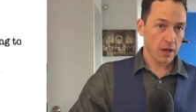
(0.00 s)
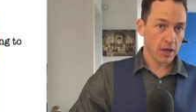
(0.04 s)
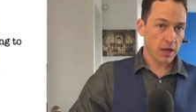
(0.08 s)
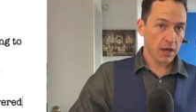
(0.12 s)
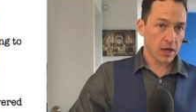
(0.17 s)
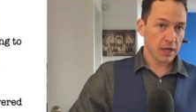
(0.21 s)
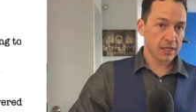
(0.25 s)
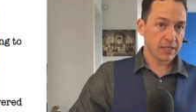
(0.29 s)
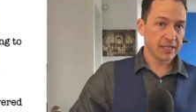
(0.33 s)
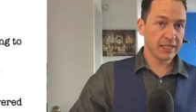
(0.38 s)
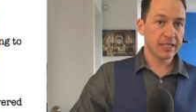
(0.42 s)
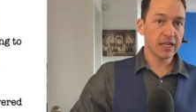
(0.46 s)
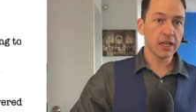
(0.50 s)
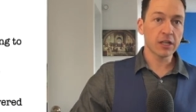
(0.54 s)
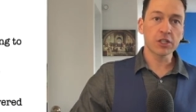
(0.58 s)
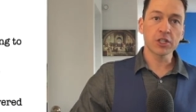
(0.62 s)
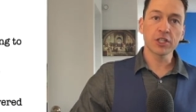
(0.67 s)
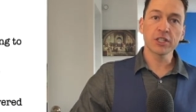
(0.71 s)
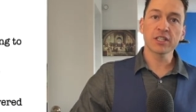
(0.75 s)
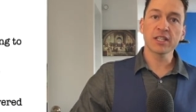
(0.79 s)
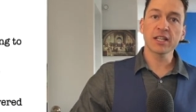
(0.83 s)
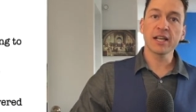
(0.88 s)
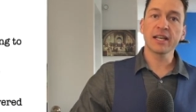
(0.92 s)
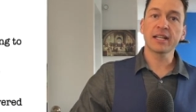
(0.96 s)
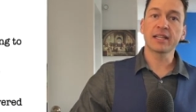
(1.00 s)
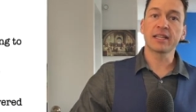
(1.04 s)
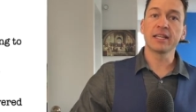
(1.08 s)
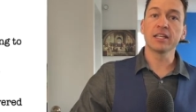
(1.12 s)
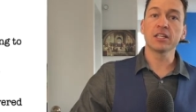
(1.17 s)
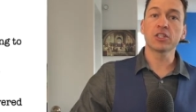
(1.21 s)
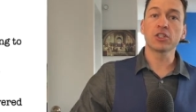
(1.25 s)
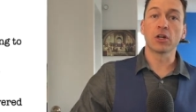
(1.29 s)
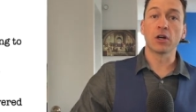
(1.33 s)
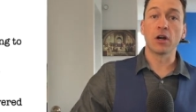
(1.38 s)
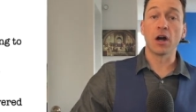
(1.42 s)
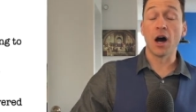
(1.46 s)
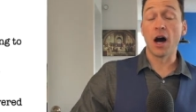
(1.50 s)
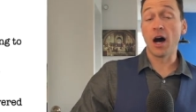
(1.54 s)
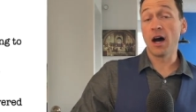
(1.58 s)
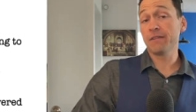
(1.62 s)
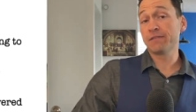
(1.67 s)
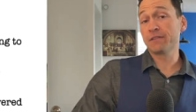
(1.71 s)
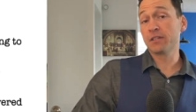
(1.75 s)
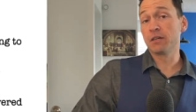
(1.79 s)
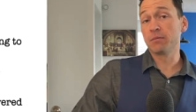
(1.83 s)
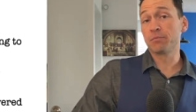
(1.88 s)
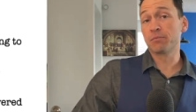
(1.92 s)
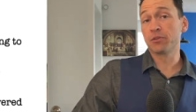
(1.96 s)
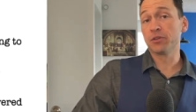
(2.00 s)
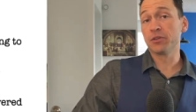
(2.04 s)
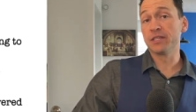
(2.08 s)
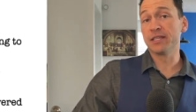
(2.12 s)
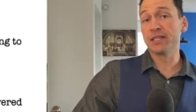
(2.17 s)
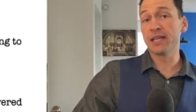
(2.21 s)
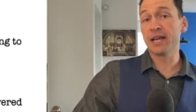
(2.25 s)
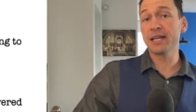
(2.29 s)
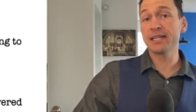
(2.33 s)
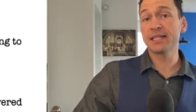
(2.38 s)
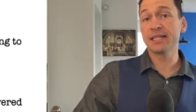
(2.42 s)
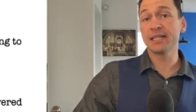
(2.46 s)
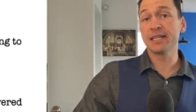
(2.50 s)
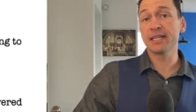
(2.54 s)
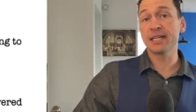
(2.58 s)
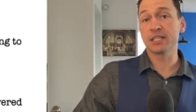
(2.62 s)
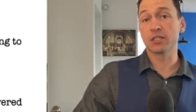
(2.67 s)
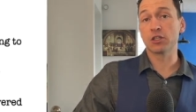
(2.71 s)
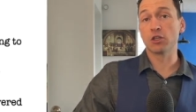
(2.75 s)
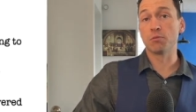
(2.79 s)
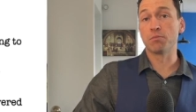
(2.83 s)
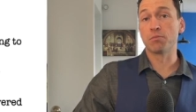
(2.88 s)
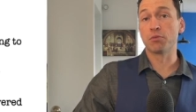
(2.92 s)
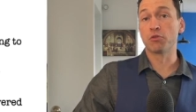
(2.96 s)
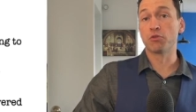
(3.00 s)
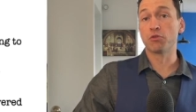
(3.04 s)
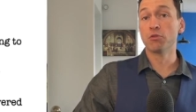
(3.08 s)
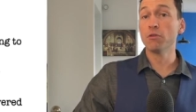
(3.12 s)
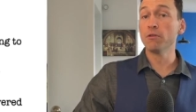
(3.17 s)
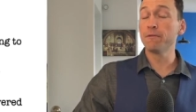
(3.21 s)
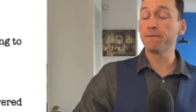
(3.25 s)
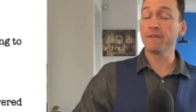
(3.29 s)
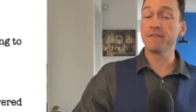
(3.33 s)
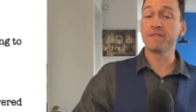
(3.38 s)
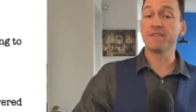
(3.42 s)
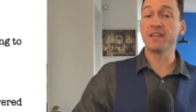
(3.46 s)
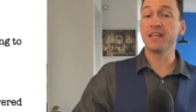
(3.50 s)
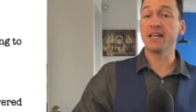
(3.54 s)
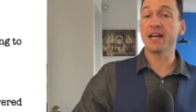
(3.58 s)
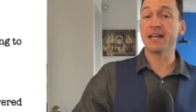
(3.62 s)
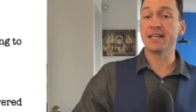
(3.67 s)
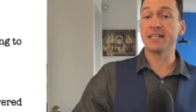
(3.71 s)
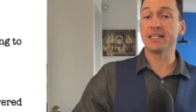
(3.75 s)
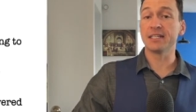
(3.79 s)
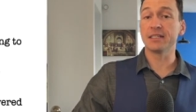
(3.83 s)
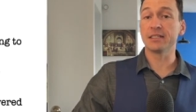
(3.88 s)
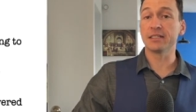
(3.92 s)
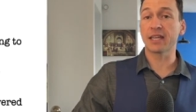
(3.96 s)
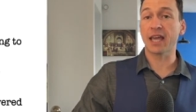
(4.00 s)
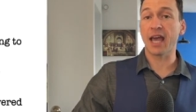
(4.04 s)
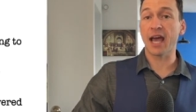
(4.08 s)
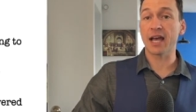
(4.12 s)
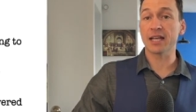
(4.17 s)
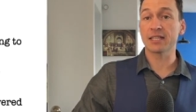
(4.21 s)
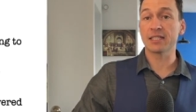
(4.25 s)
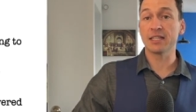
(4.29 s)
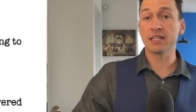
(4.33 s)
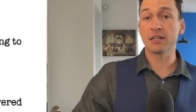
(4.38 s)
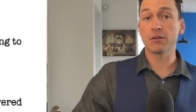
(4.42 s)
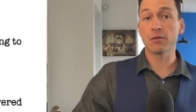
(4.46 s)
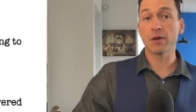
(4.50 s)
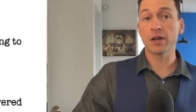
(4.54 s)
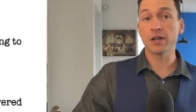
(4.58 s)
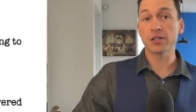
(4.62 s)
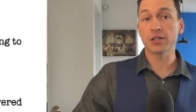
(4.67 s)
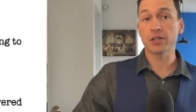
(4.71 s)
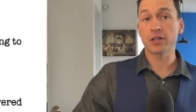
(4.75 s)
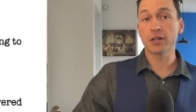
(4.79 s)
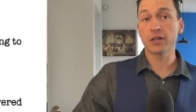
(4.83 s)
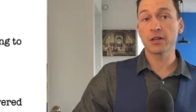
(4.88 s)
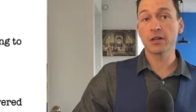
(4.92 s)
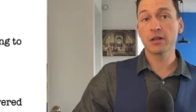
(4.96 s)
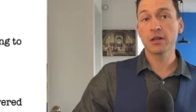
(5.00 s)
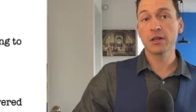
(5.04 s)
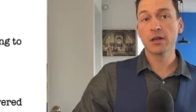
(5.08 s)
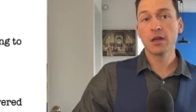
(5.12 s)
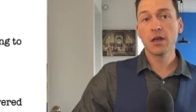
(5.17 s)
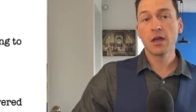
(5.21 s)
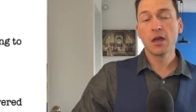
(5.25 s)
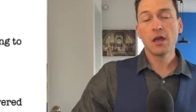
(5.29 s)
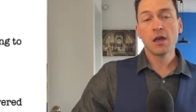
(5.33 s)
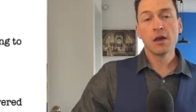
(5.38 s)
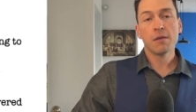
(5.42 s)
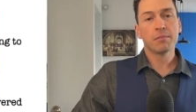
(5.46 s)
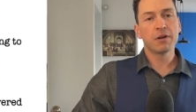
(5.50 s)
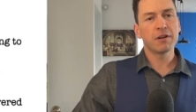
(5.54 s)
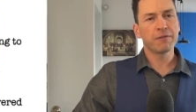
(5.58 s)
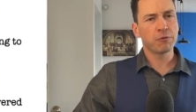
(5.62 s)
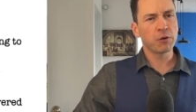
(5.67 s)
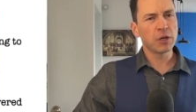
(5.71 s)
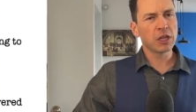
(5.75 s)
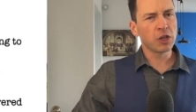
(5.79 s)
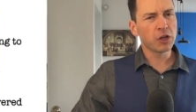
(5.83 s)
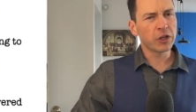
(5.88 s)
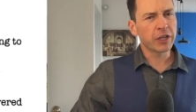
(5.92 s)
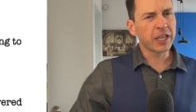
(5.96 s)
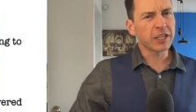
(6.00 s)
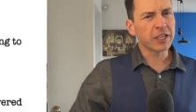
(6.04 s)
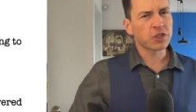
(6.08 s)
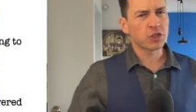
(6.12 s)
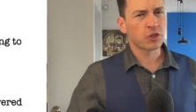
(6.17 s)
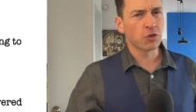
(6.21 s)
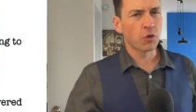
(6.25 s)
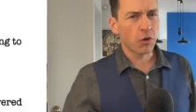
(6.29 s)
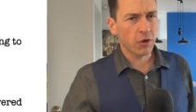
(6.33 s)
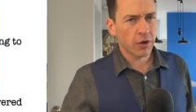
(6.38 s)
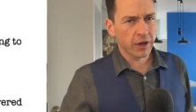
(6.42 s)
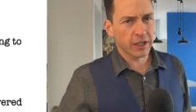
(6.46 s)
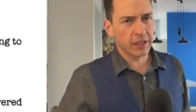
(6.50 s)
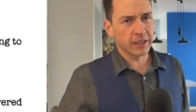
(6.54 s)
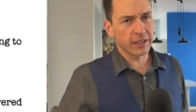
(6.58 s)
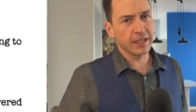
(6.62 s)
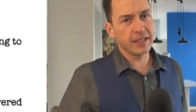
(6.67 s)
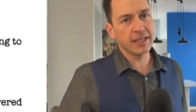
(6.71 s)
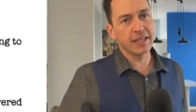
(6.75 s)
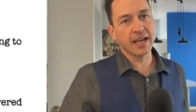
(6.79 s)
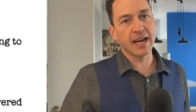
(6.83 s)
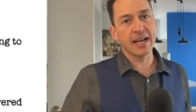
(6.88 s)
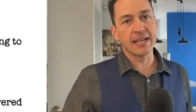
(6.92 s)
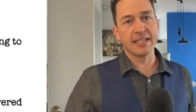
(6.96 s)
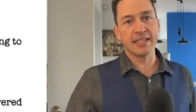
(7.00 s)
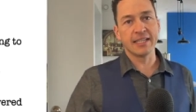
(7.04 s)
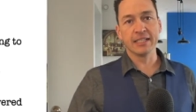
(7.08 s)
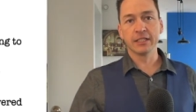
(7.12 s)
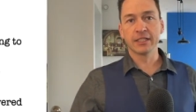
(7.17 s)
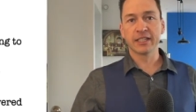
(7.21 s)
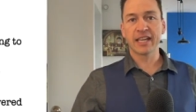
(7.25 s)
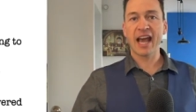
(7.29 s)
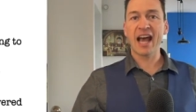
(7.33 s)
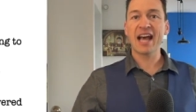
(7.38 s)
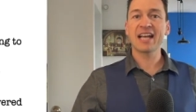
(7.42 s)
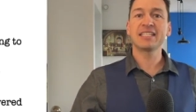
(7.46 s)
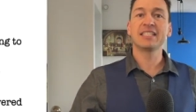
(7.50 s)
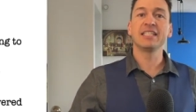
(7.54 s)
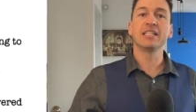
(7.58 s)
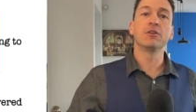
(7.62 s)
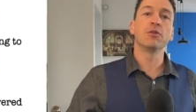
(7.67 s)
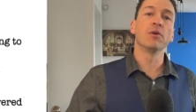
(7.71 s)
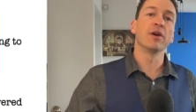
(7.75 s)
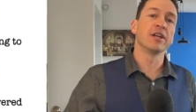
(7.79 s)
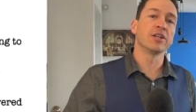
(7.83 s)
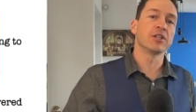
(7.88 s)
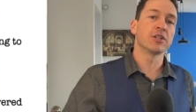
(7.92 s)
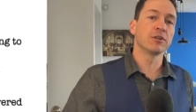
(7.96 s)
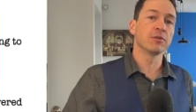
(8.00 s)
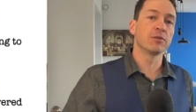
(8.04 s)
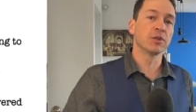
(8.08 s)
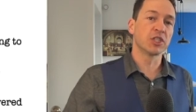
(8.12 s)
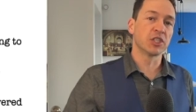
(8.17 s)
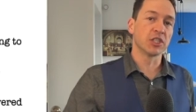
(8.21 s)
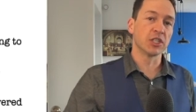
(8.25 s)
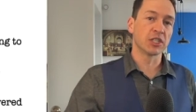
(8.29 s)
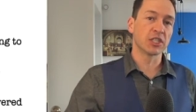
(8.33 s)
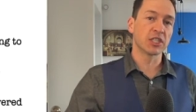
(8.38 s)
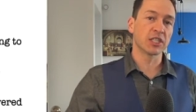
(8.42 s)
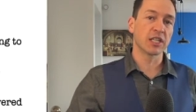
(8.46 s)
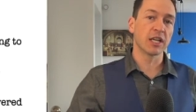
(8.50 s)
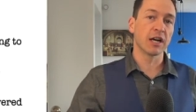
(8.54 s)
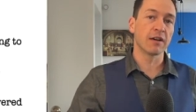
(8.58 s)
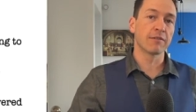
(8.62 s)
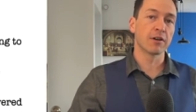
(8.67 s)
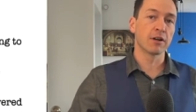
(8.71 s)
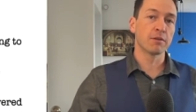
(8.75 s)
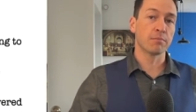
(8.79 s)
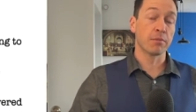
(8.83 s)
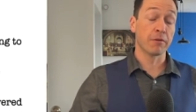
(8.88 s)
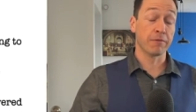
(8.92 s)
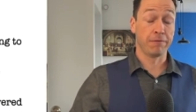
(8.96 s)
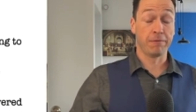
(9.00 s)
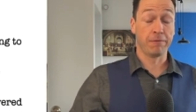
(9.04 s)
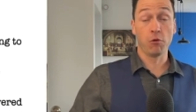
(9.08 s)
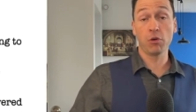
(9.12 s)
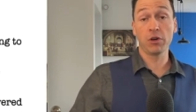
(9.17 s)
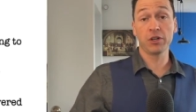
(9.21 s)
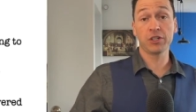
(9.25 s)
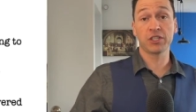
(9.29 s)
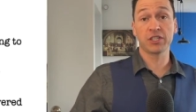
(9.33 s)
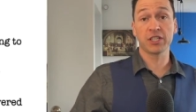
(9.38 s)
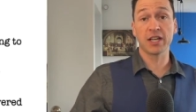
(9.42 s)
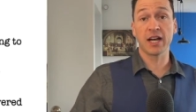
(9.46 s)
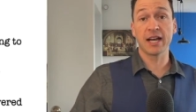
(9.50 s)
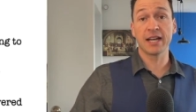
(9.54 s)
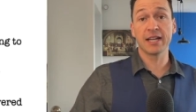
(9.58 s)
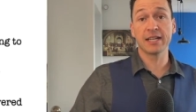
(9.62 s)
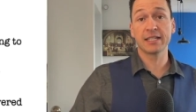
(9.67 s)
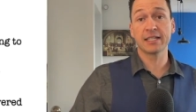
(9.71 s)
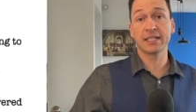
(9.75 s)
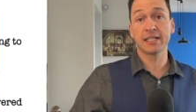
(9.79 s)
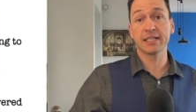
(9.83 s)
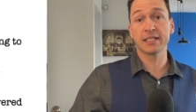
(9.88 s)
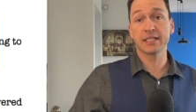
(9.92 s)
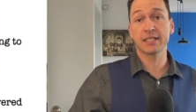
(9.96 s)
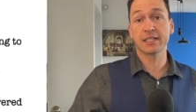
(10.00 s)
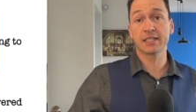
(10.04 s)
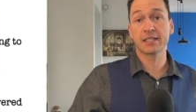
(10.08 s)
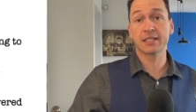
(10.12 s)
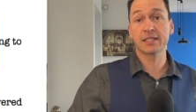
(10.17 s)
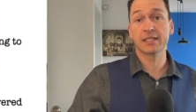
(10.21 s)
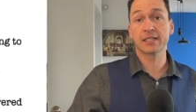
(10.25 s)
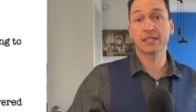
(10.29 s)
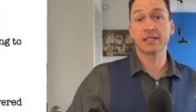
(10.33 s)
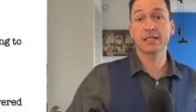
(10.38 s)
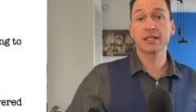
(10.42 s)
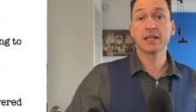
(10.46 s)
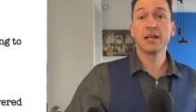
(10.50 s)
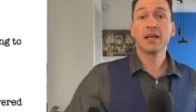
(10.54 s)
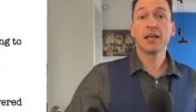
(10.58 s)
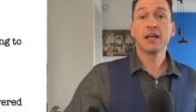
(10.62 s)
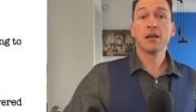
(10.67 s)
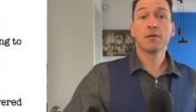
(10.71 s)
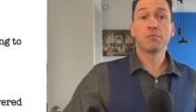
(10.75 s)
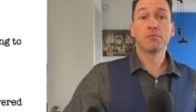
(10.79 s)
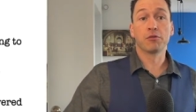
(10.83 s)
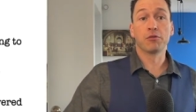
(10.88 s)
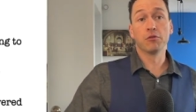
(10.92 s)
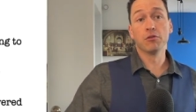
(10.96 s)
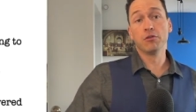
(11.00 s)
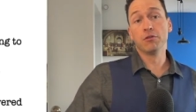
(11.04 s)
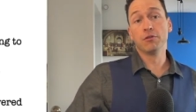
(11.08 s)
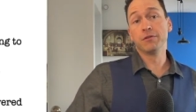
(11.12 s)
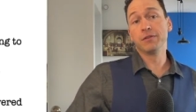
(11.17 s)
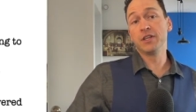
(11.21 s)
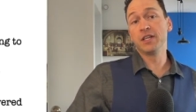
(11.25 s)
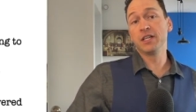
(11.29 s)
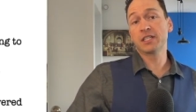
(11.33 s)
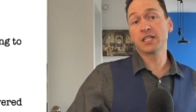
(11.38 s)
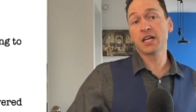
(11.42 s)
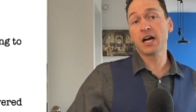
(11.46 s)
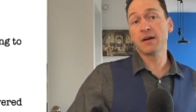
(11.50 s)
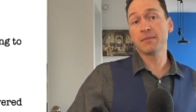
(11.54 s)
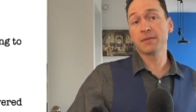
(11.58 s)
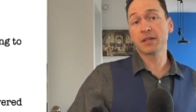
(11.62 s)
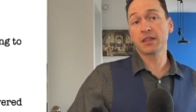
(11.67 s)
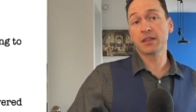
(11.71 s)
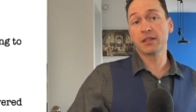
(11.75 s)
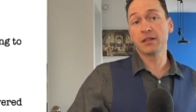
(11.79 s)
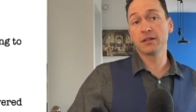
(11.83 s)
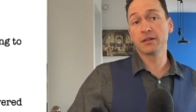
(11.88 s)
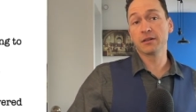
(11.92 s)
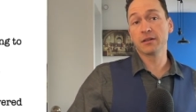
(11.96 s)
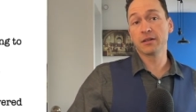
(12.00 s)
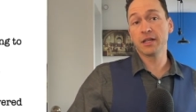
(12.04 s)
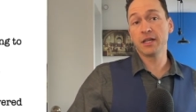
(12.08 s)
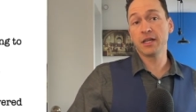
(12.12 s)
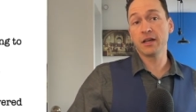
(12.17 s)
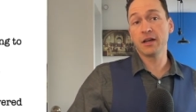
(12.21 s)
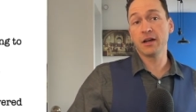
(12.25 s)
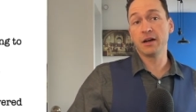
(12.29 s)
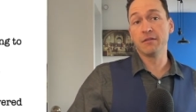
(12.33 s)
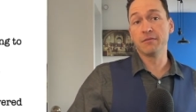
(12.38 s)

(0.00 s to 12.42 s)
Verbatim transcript: Deductions like this are often presented as the proof of the ideal gas equation. But if we look historically, the ideal gas equation was discovered before scientists proved the atomic theory of